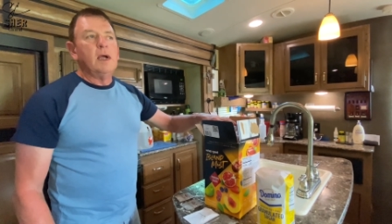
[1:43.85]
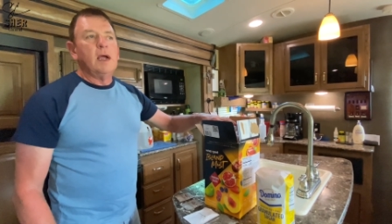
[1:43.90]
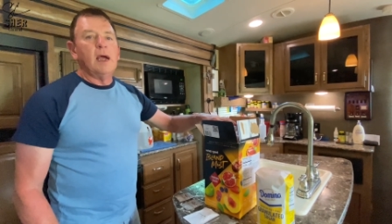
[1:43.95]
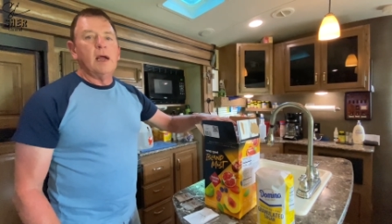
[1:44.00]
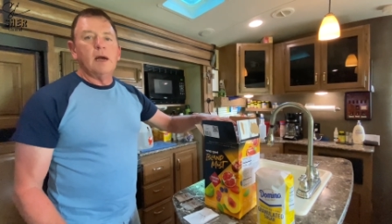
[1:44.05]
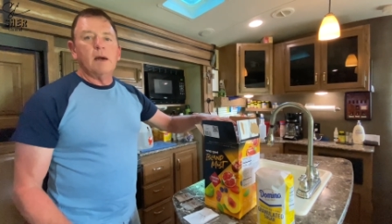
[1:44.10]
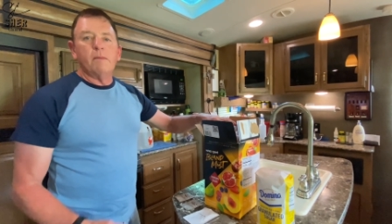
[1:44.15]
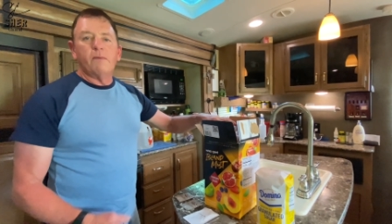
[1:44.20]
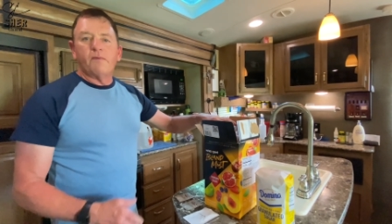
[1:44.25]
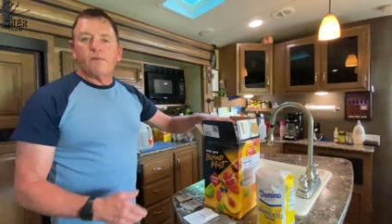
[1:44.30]

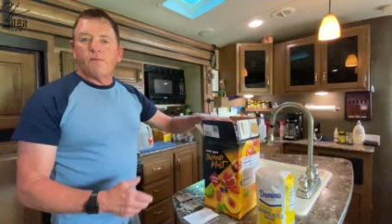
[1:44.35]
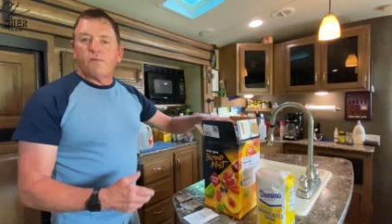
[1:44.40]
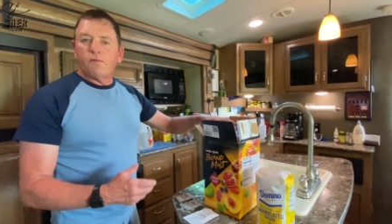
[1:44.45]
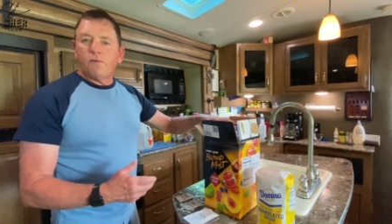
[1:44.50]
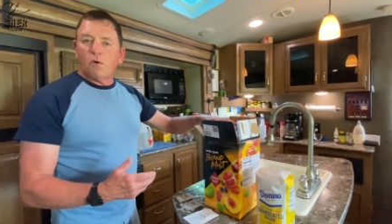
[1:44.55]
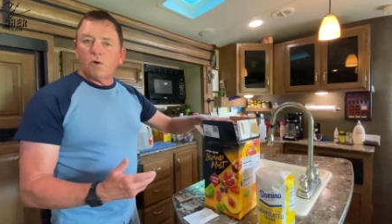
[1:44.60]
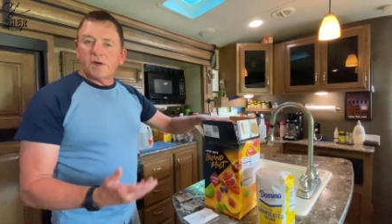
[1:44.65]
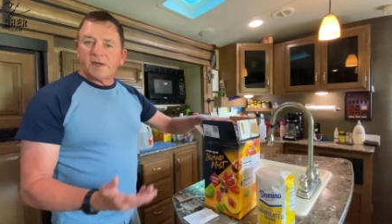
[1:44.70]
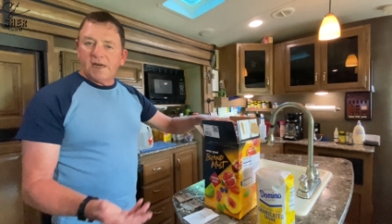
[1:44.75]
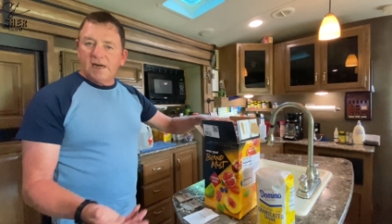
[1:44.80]
and in
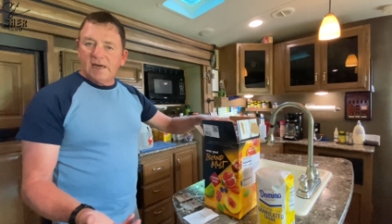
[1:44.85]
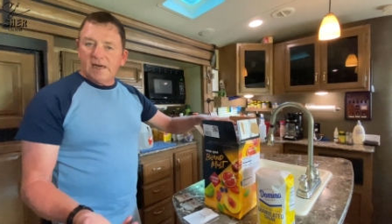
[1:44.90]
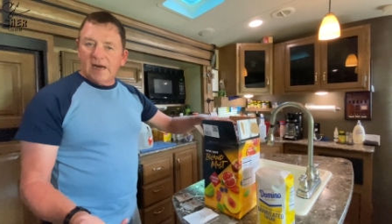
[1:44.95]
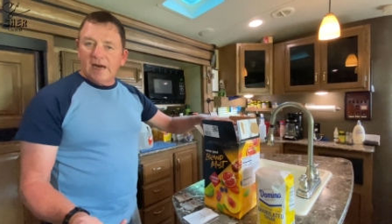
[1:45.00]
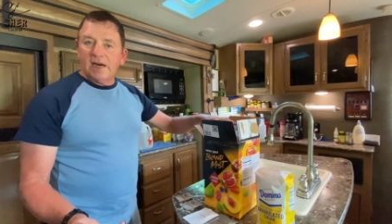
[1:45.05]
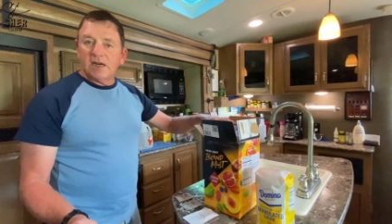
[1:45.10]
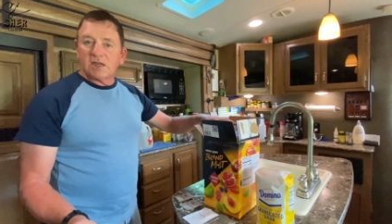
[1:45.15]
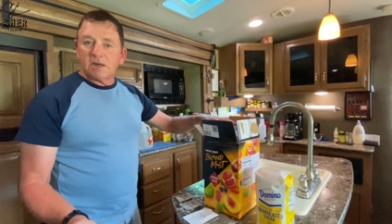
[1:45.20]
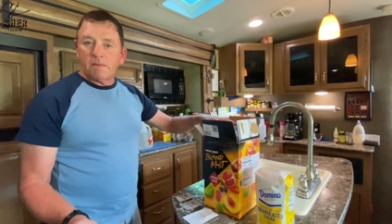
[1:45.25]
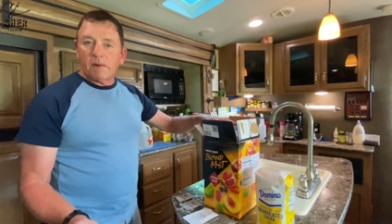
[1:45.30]
14
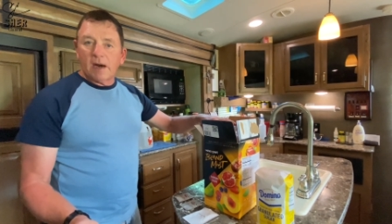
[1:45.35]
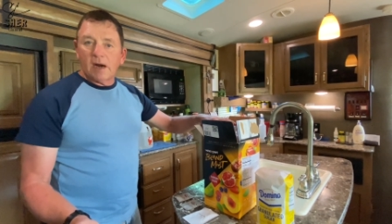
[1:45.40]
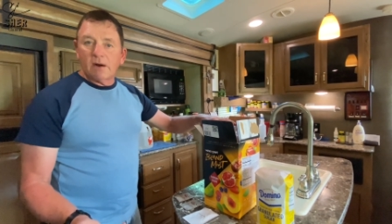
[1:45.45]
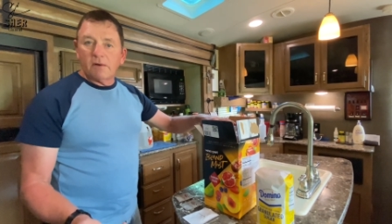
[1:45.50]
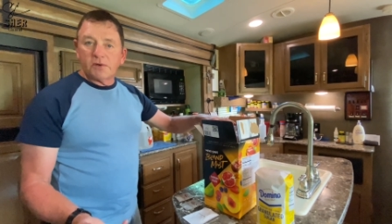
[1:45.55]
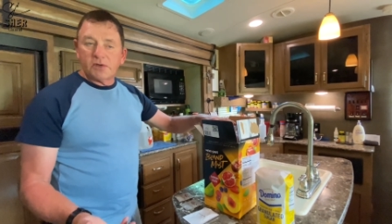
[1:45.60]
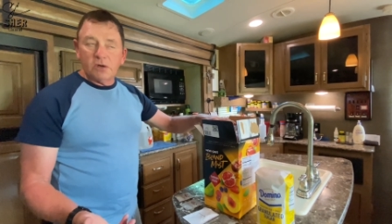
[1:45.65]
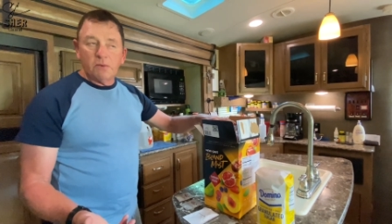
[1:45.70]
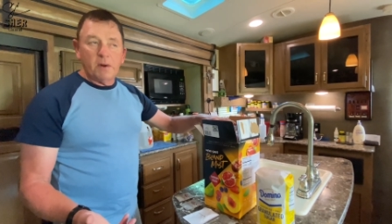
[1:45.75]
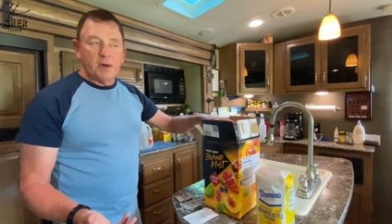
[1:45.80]
days from now,
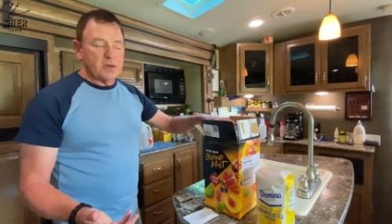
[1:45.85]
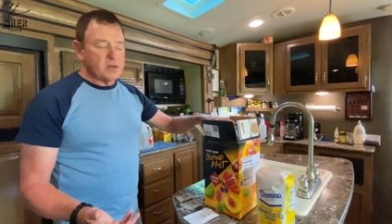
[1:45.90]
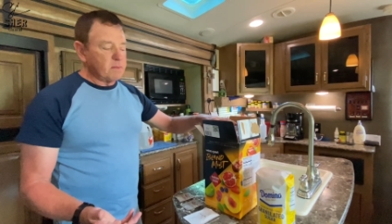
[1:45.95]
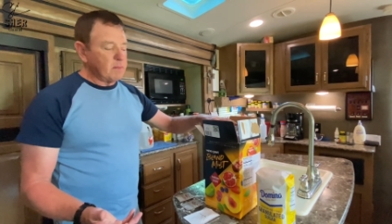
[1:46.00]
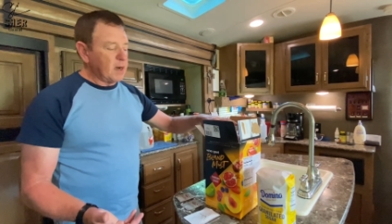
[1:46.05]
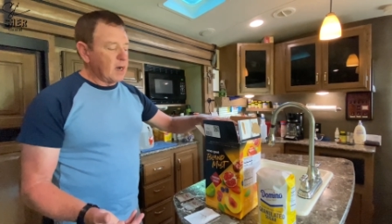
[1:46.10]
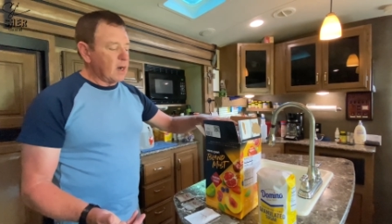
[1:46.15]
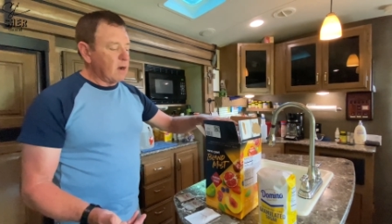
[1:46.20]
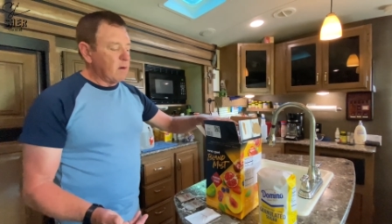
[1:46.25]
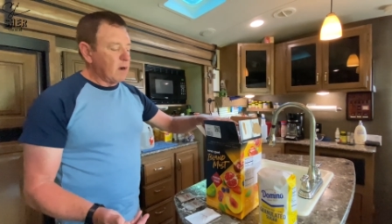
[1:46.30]
two weeks from
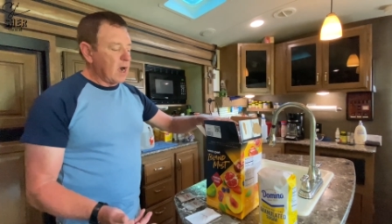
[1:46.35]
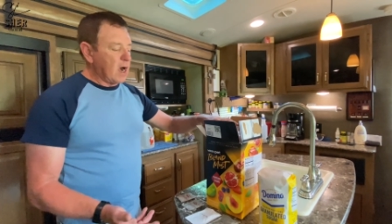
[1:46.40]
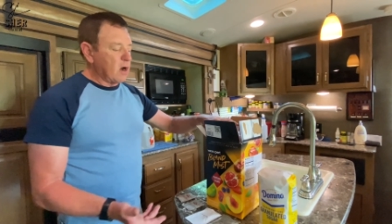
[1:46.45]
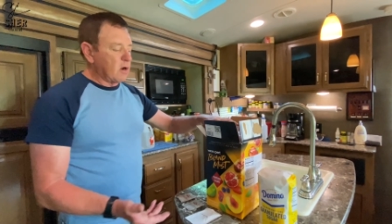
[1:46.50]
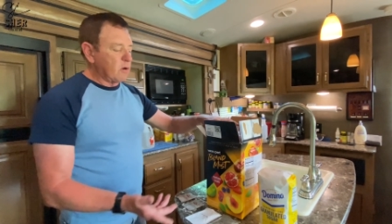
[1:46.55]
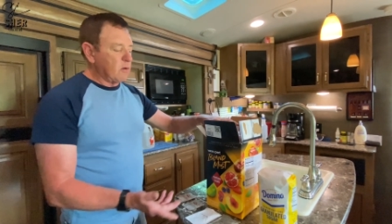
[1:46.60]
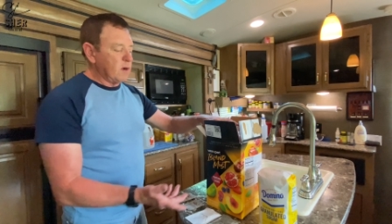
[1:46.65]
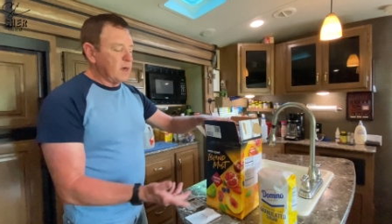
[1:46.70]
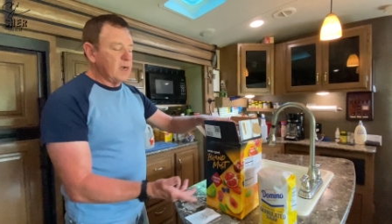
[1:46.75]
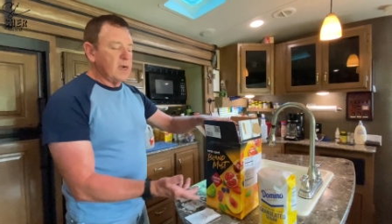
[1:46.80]
now, I'll
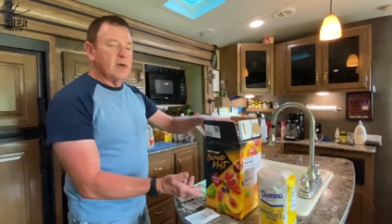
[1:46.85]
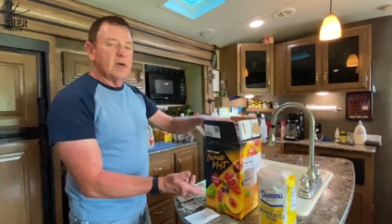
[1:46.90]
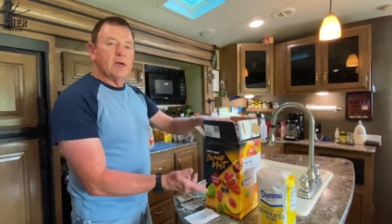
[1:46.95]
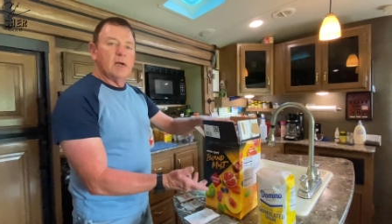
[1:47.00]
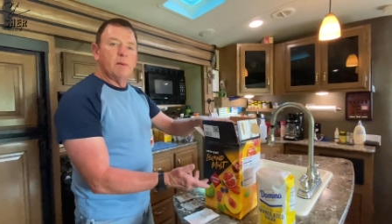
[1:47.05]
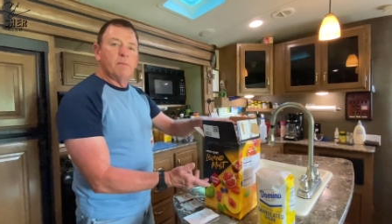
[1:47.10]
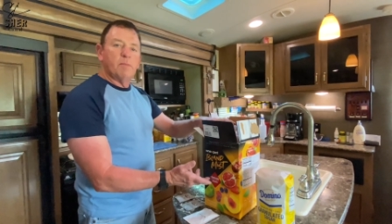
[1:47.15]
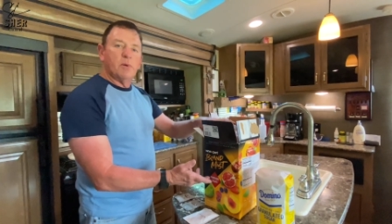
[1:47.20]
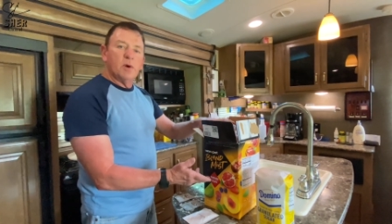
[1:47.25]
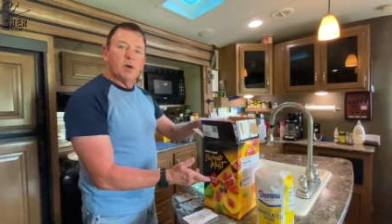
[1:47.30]
go ahead
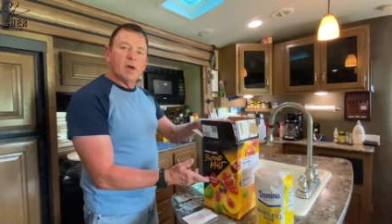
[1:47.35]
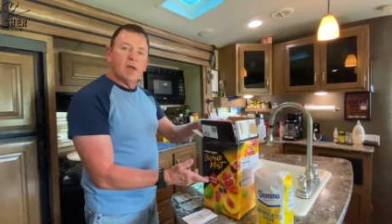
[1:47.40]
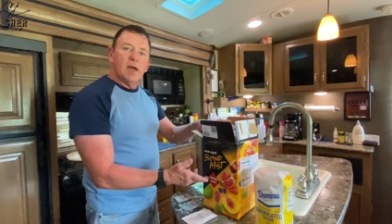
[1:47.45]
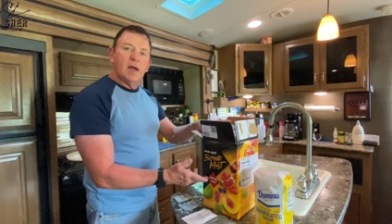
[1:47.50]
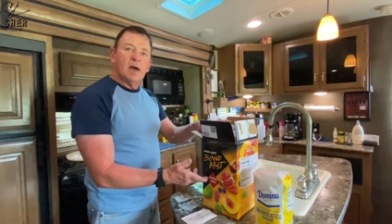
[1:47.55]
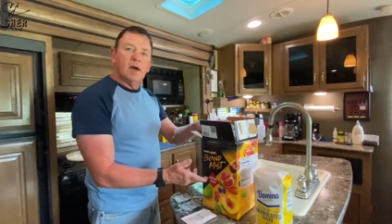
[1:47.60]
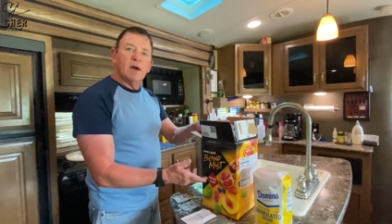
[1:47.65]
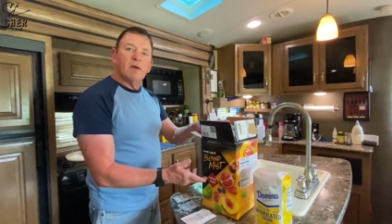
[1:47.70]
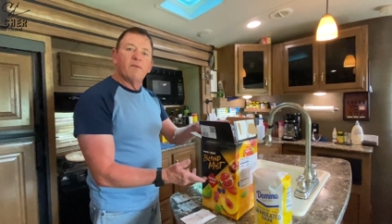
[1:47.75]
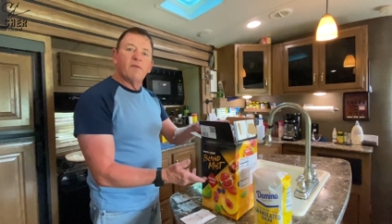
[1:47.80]
and put
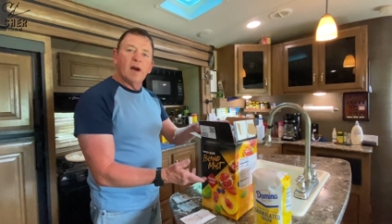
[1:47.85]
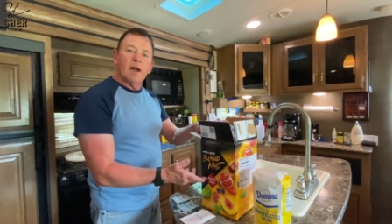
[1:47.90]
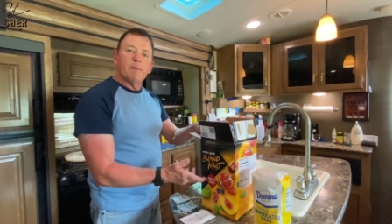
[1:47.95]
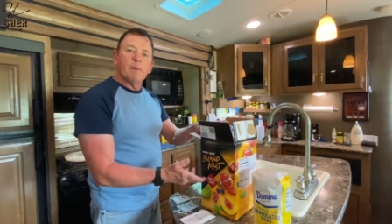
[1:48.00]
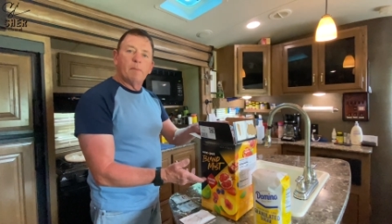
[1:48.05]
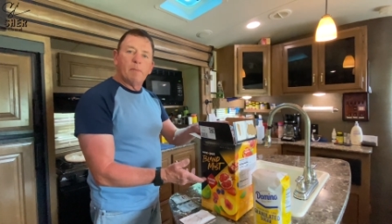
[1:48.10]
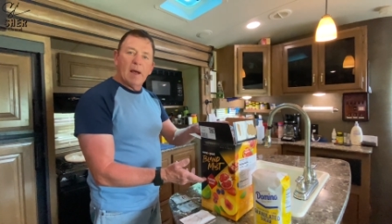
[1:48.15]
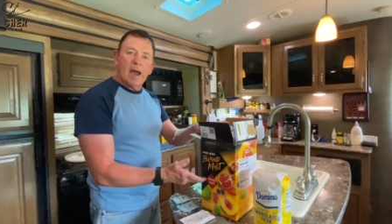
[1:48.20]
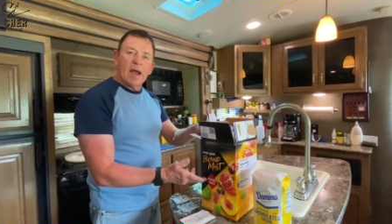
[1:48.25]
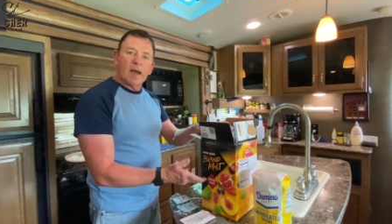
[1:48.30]
in the flavor
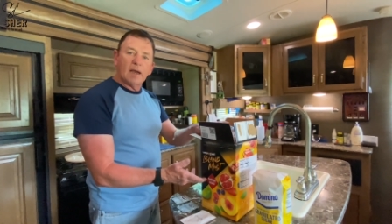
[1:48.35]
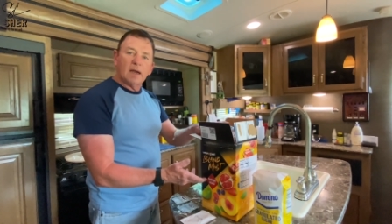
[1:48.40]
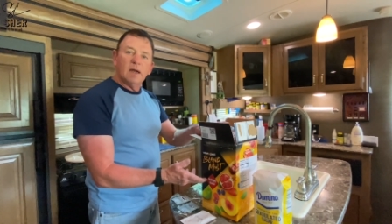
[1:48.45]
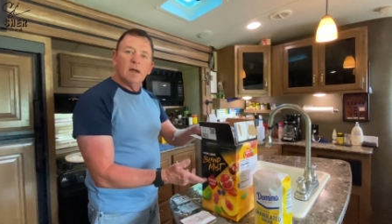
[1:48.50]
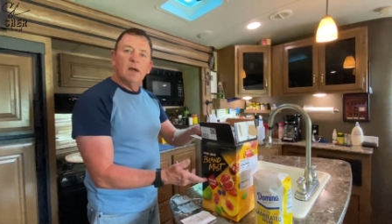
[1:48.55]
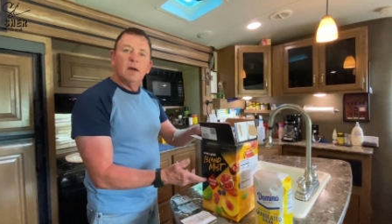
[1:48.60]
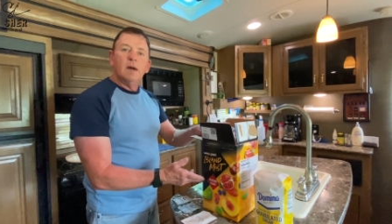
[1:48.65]
pack